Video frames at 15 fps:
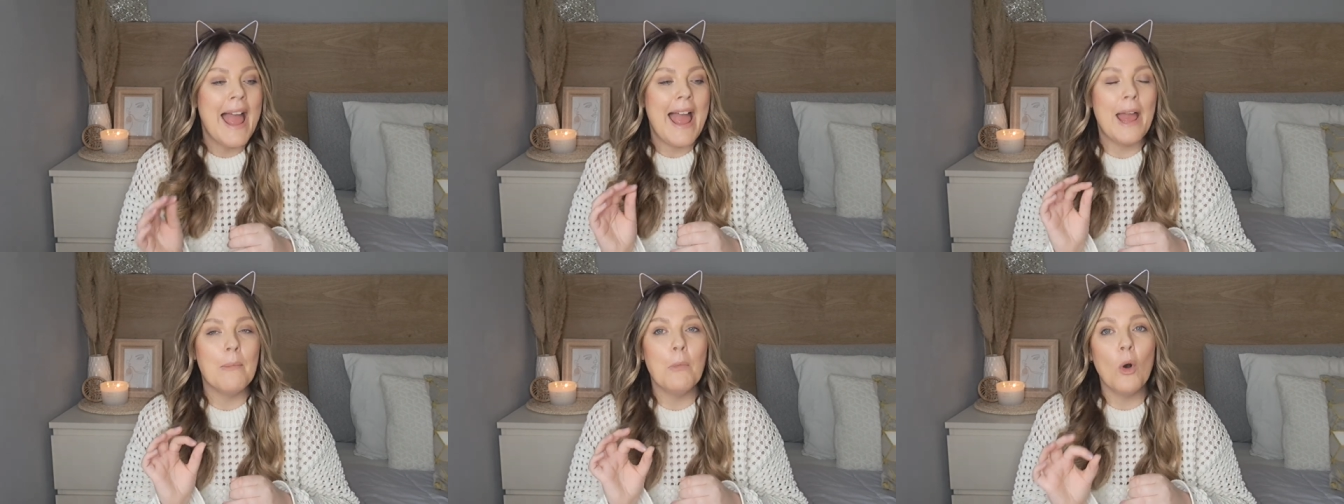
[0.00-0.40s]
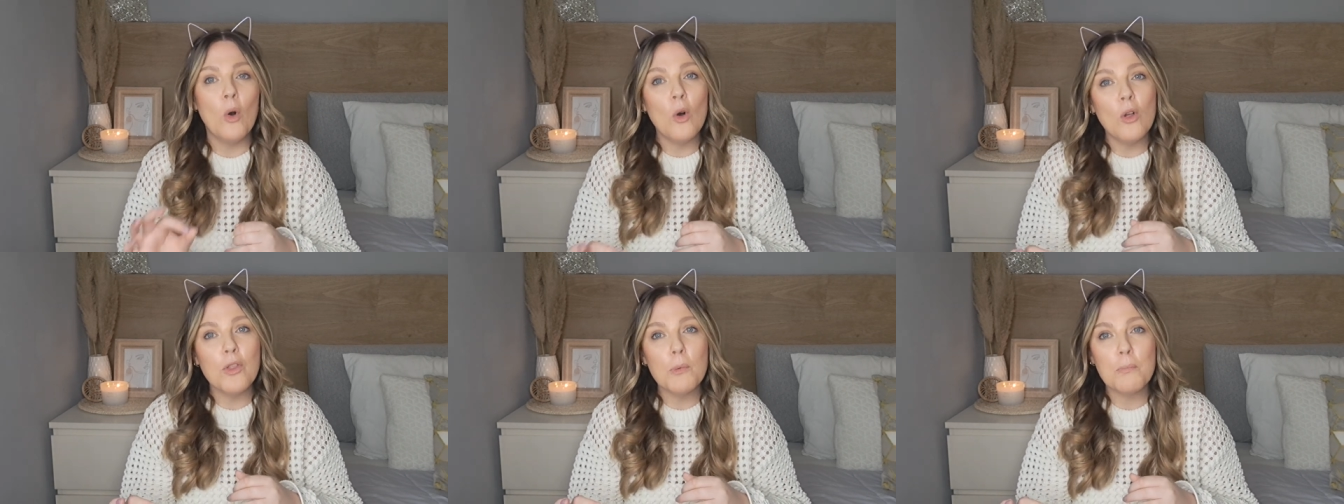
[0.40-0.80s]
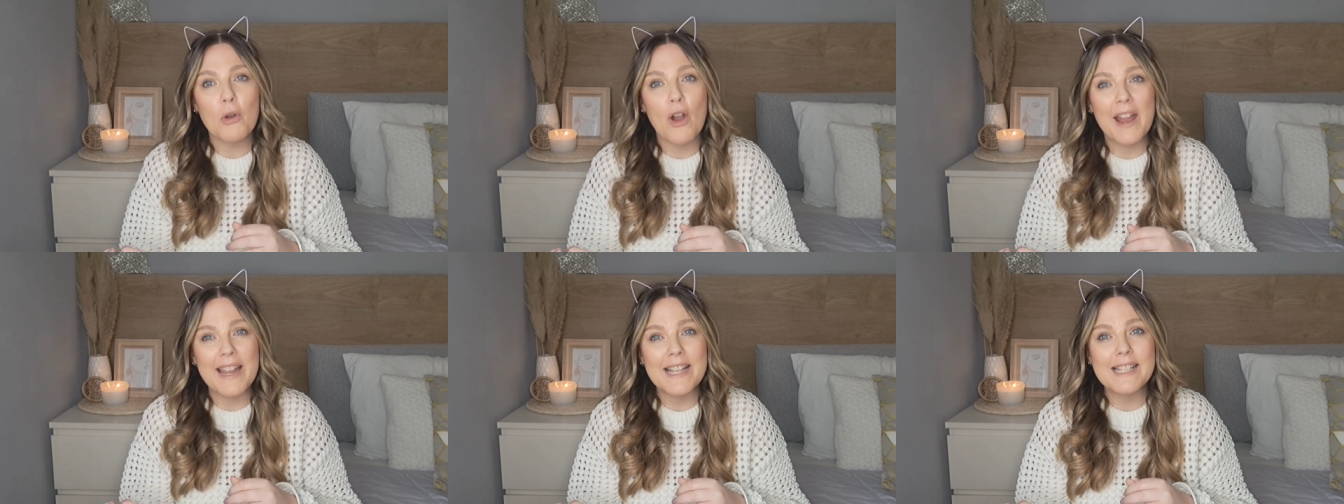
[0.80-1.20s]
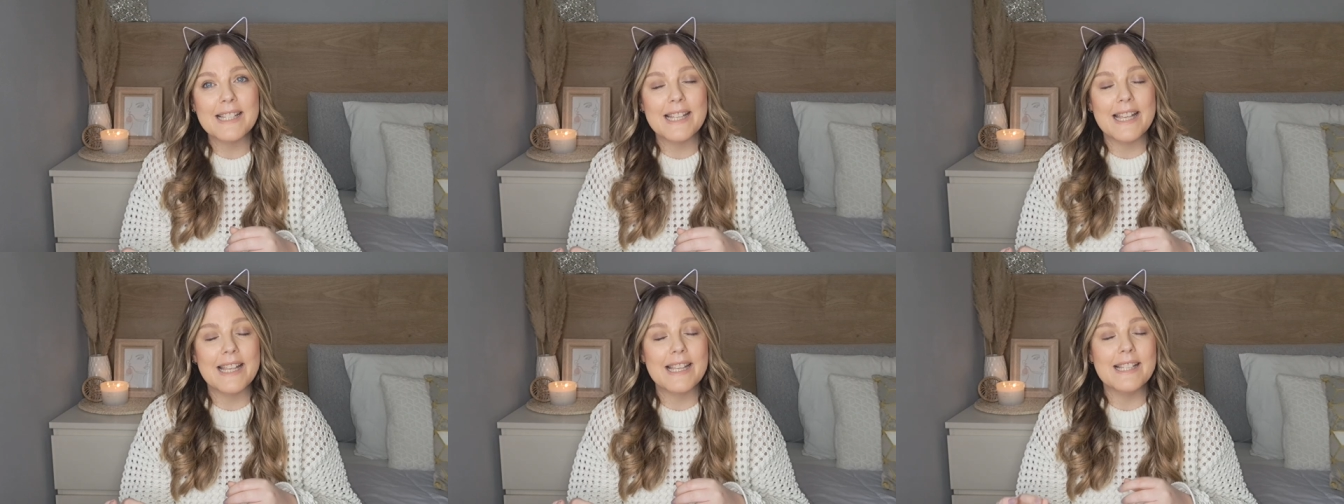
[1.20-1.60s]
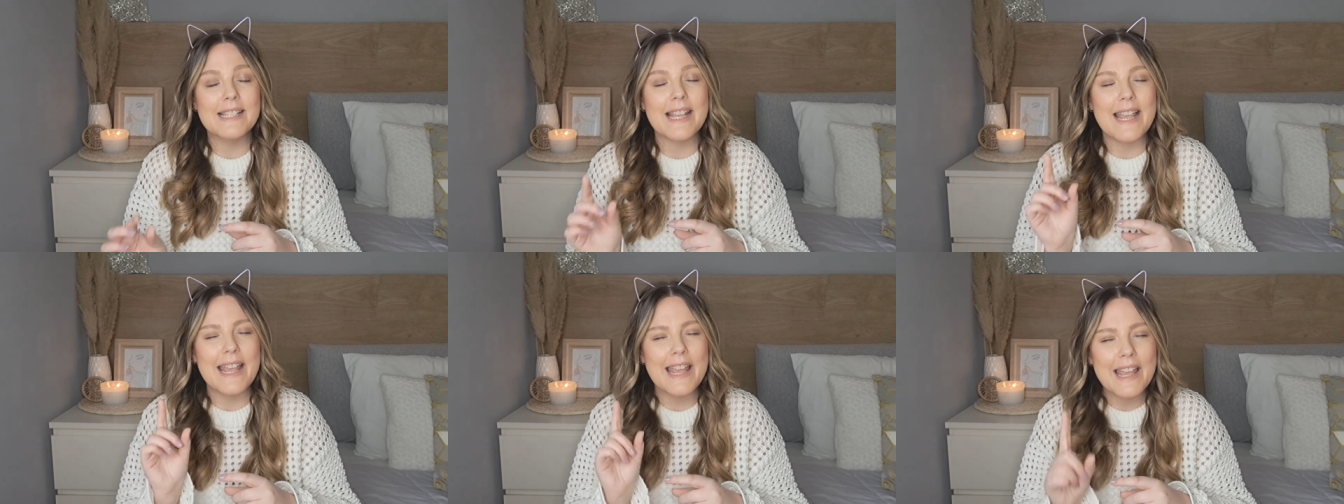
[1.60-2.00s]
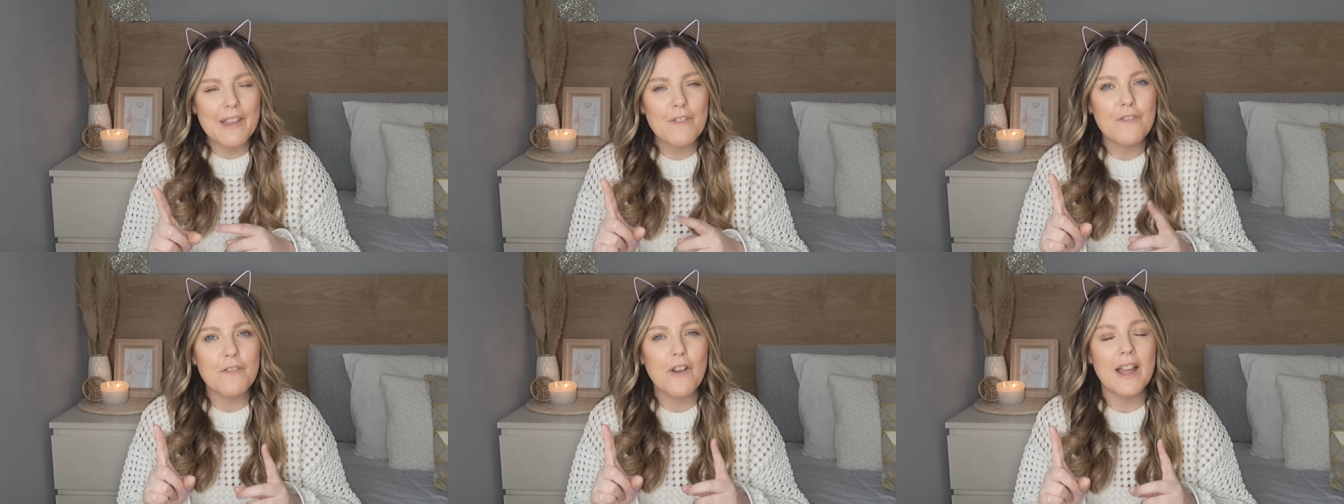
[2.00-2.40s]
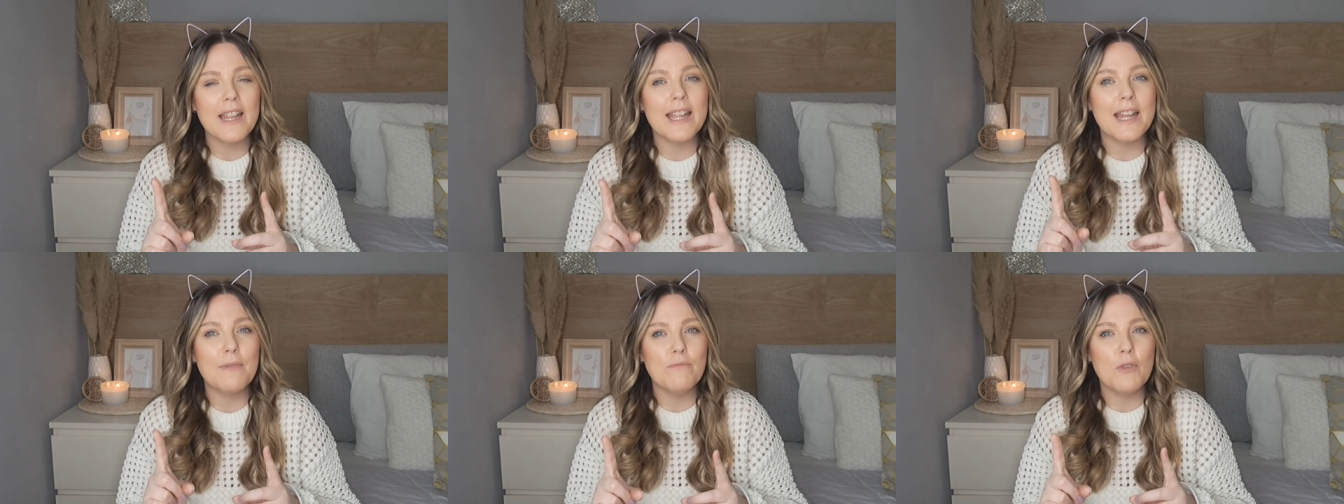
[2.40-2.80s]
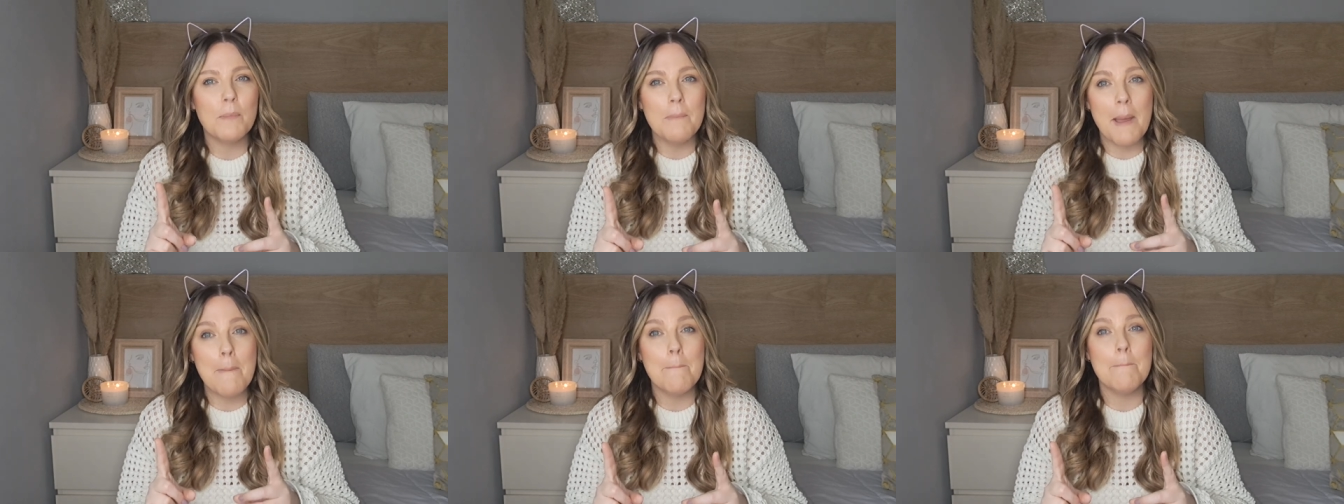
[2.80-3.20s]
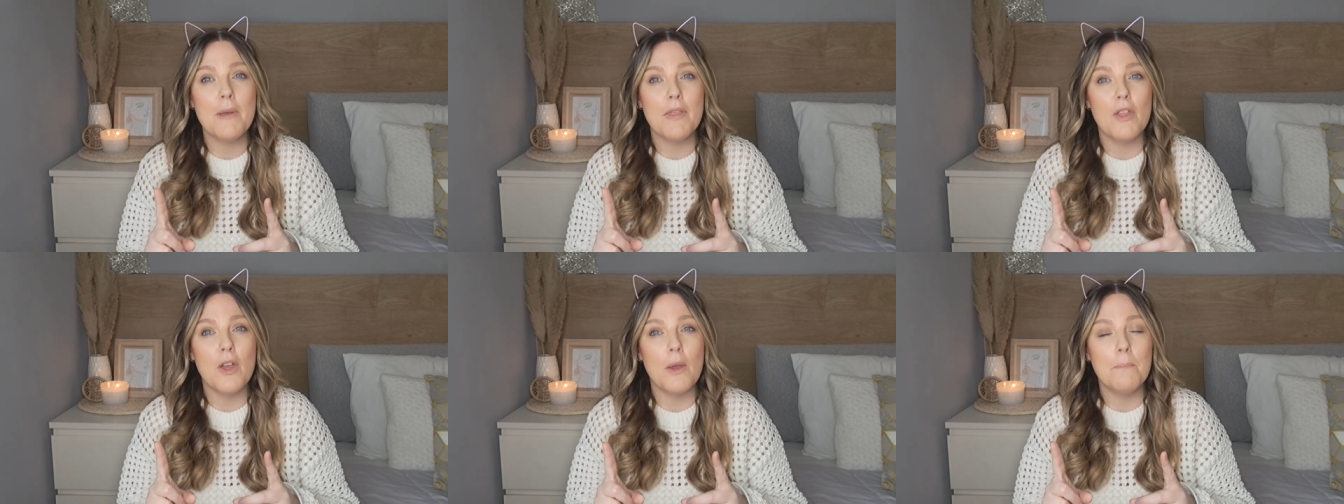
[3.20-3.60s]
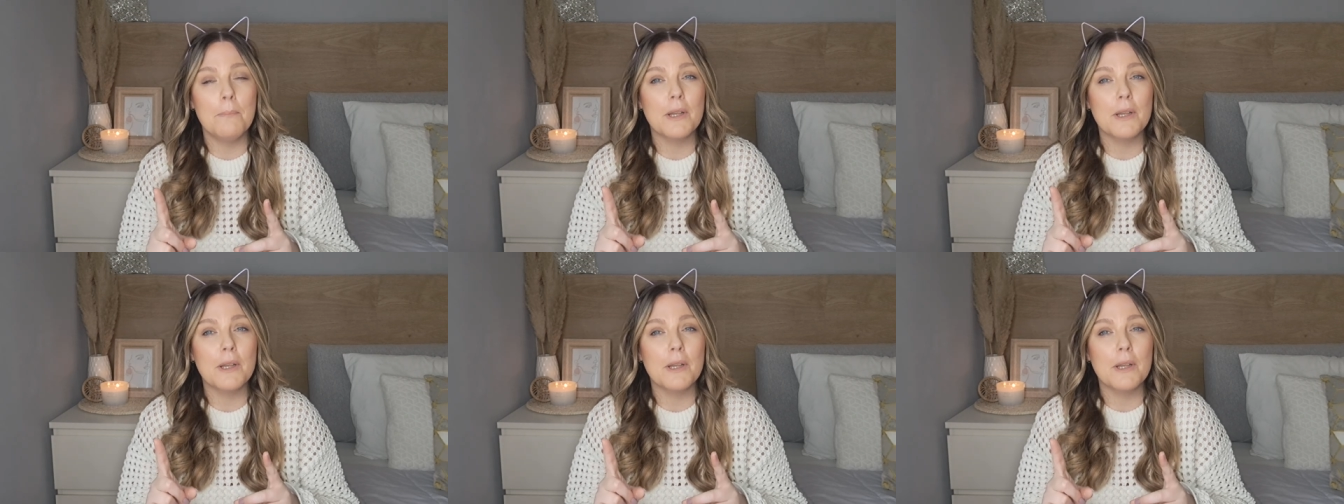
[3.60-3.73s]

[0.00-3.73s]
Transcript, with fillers: and um, all the prices, if I can remember them,